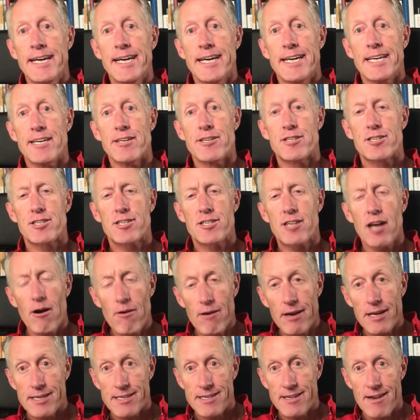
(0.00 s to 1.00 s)
you're so
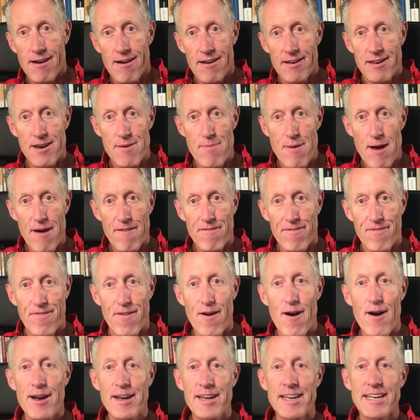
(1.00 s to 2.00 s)
excited about
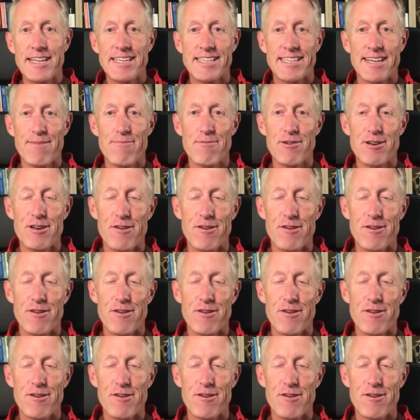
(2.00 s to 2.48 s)
finding someone,